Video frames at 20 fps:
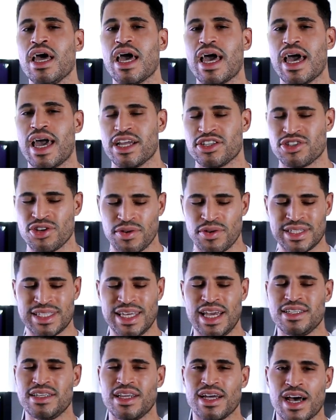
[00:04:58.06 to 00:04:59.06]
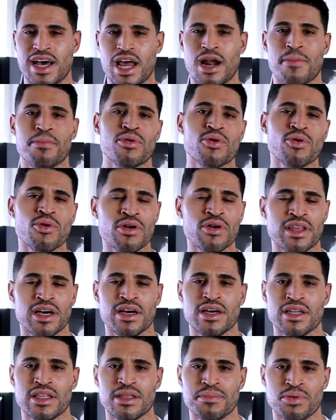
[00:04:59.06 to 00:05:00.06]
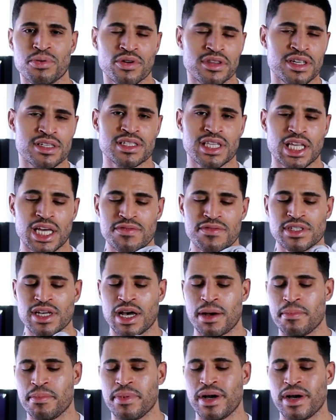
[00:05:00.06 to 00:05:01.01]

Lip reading: And so it's easy to kind of pull the sleeves up,